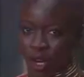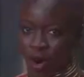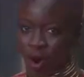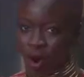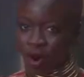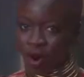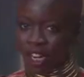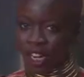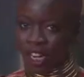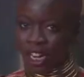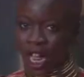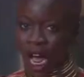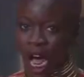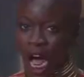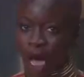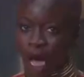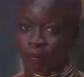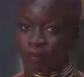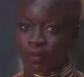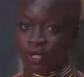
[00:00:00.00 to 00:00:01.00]
own uncle,
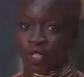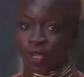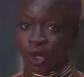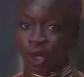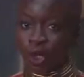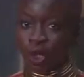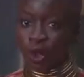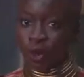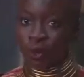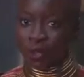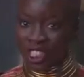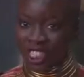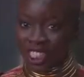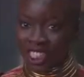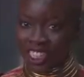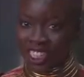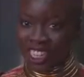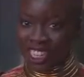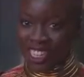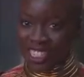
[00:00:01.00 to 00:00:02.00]
and his mother died in
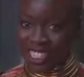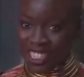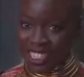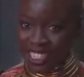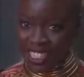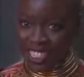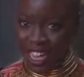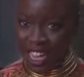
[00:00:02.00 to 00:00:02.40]
prison,